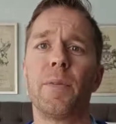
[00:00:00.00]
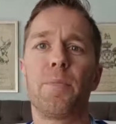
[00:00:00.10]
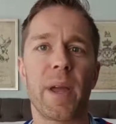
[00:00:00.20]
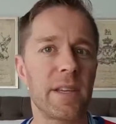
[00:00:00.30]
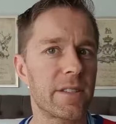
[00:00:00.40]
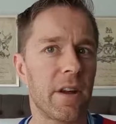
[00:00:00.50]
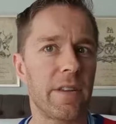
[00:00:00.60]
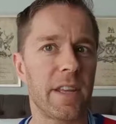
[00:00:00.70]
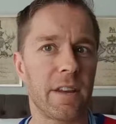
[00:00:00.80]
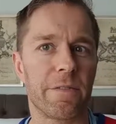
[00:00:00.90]
based on
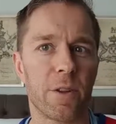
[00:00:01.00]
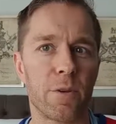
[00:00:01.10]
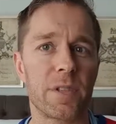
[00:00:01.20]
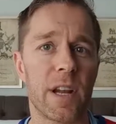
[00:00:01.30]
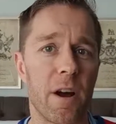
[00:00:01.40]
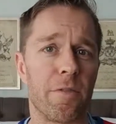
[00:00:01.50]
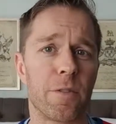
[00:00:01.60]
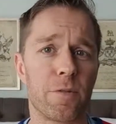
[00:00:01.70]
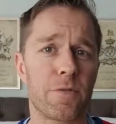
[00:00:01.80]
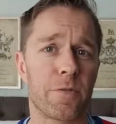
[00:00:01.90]
the inflows and
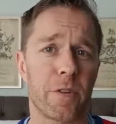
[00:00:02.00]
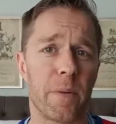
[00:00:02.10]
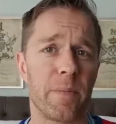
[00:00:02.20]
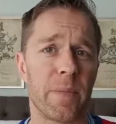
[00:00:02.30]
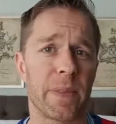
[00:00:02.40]
outflows from